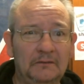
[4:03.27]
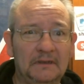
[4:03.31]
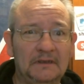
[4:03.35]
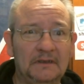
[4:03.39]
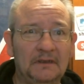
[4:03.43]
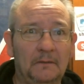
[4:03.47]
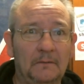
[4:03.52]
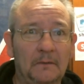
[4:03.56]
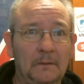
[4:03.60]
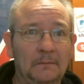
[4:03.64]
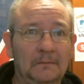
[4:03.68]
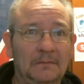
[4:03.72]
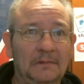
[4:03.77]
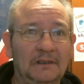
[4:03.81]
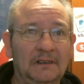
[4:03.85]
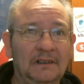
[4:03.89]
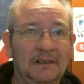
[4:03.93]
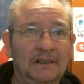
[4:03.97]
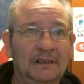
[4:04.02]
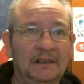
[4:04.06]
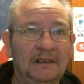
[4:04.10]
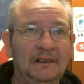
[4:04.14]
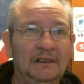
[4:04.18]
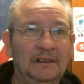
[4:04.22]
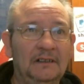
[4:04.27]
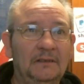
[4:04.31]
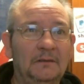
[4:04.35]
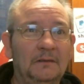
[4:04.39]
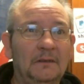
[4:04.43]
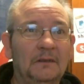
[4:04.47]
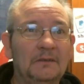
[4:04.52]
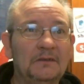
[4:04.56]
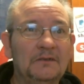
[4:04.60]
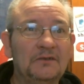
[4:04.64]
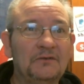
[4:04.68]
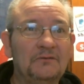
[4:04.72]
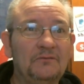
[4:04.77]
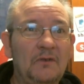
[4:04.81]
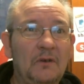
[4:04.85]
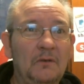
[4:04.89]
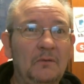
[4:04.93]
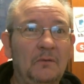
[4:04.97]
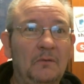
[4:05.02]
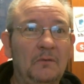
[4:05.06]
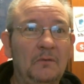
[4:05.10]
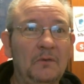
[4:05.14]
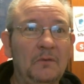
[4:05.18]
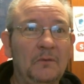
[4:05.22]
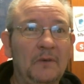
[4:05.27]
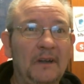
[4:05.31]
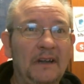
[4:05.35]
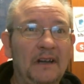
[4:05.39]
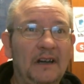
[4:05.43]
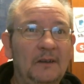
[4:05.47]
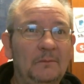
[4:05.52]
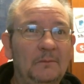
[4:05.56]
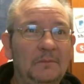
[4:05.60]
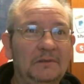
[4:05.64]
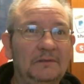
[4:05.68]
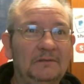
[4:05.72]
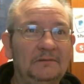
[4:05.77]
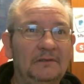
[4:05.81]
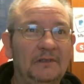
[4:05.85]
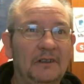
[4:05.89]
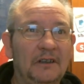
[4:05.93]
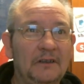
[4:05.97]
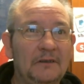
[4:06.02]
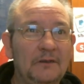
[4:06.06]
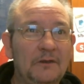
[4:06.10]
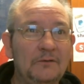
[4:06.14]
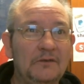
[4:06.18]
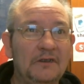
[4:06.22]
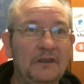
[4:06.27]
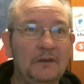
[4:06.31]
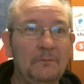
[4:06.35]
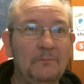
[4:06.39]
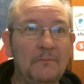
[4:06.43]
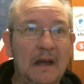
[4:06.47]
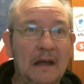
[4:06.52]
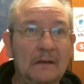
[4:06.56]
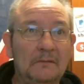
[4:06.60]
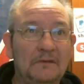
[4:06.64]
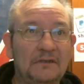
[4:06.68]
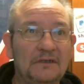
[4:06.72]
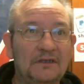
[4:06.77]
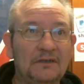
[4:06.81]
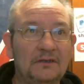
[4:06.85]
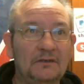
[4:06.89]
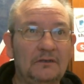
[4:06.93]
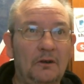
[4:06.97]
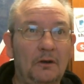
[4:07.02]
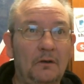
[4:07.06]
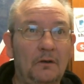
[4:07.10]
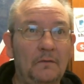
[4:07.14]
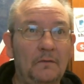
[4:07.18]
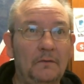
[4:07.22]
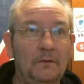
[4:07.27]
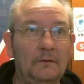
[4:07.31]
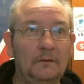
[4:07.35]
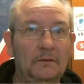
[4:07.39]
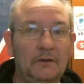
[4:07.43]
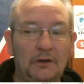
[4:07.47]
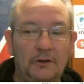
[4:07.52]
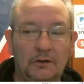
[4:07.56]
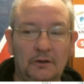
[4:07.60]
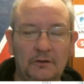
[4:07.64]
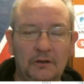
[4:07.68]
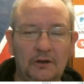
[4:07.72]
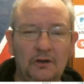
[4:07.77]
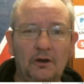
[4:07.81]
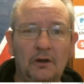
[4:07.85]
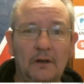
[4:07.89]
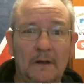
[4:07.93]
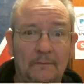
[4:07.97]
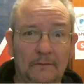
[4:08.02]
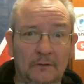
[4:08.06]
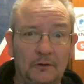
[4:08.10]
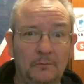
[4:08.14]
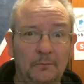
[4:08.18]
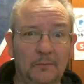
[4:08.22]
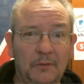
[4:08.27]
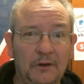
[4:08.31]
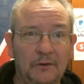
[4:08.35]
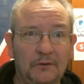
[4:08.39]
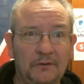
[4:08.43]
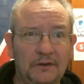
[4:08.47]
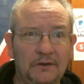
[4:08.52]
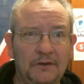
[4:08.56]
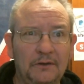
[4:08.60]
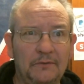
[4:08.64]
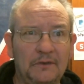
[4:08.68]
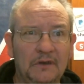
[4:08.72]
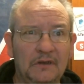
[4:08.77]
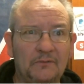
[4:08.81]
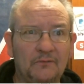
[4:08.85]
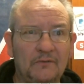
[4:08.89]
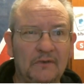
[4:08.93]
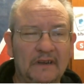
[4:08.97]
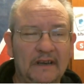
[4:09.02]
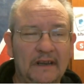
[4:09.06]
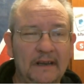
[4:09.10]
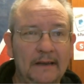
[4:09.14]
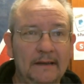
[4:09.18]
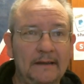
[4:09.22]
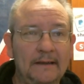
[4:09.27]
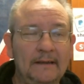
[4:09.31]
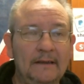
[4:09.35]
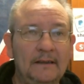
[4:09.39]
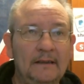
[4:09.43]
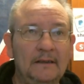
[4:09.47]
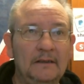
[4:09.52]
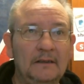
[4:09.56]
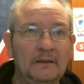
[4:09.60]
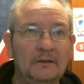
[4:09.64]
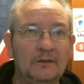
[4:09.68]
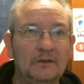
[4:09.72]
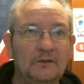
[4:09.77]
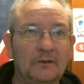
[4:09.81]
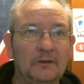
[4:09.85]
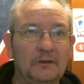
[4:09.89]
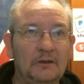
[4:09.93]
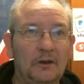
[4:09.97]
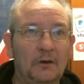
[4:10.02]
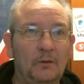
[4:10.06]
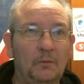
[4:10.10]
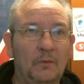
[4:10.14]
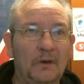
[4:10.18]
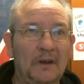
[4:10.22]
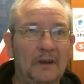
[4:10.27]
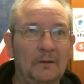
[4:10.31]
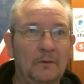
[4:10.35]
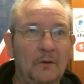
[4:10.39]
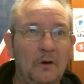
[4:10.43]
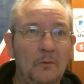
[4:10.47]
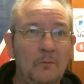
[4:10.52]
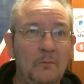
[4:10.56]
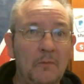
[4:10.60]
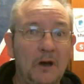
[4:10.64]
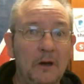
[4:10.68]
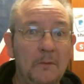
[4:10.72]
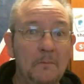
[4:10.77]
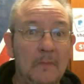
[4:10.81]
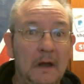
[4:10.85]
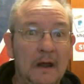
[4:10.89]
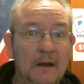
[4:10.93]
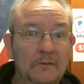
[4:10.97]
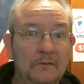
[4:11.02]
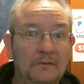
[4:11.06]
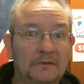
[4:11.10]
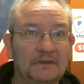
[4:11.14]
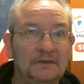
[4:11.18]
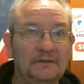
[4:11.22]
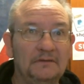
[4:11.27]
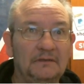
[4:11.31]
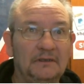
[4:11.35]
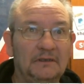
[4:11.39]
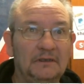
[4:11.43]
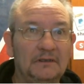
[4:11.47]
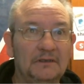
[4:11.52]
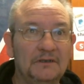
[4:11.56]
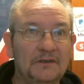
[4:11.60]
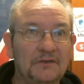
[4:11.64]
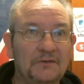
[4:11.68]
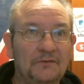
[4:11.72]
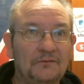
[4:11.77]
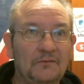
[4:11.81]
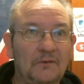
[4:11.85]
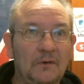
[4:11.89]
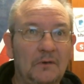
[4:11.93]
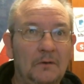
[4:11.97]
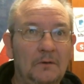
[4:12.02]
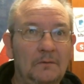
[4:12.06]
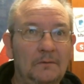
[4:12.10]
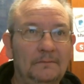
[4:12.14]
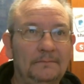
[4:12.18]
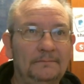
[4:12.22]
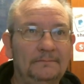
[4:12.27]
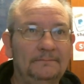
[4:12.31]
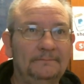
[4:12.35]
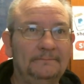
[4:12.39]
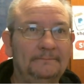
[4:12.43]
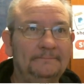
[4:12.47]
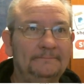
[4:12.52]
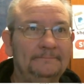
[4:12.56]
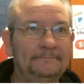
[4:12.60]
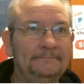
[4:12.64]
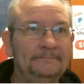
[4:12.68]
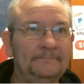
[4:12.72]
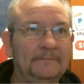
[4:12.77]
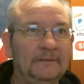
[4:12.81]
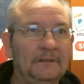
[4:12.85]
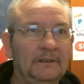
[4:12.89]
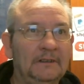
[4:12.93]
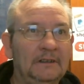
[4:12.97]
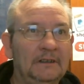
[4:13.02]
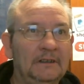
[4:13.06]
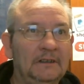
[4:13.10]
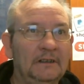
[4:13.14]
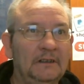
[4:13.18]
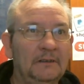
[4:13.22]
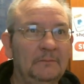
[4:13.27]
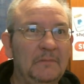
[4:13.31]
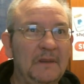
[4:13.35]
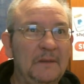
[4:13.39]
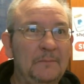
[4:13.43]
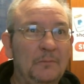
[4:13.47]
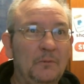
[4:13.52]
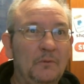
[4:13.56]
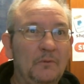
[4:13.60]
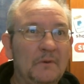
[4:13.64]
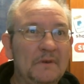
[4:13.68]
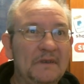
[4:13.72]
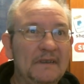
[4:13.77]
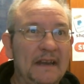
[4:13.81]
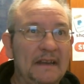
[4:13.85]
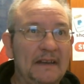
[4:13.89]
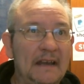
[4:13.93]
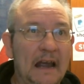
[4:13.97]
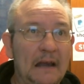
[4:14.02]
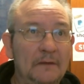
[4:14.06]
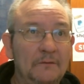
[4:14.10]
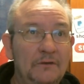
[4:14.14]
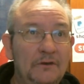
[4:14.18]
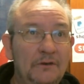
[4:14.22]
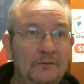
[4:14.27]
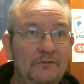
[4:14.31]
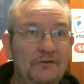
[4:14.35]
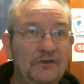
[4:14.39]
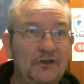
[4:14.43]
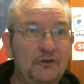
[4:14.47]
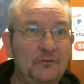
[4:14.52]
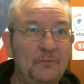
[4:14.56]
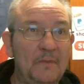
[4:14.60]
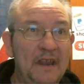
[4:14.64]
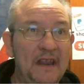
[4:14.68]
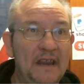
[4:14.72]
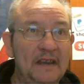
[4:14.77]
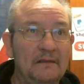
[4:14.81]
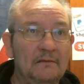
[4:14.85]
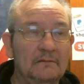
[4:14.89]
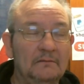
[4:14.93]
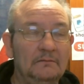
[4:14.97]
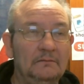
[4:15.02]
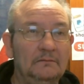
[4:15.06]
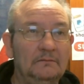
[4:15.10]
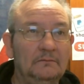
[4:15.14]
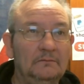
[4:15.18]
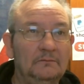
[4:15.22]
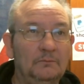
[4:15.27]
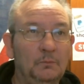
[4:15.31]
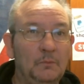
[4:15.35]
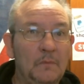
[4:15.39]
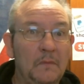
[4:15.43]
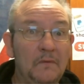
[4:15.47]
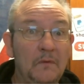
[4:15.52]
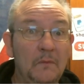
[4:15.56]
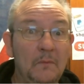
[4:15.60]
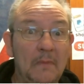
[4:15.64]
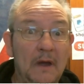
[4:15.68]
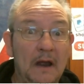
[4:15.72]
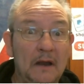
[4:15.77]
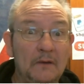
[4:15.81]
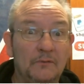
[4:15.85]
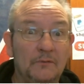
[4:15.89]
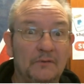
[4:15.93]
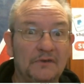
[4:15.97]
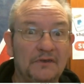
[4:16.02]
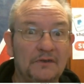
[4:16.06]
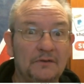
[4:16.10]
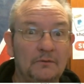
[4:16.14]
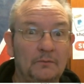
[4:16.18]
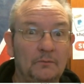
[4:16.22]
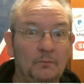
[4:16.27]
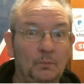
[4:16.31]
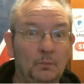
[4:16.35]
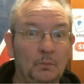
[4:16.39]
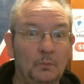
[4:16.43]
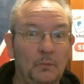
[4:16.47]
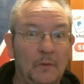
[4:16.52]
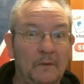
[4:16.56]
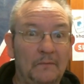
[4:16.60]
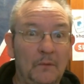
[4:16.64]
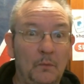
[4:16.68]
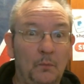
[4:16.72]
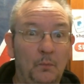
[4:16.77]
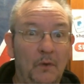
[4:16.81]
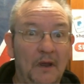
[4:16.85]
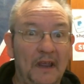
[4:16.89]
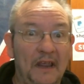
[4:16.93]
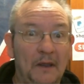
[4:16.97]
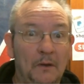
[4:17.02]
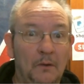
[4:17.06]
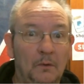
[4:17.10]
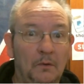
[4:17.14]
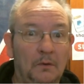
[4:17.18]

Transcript: them. You've got to scroll all the way up. I'm using the mouse on, you've got to have a computer to do this really. So I got a wheel on my mouse and I can scroll. People always say, how do you zoom in? With a mouse, with a wheel.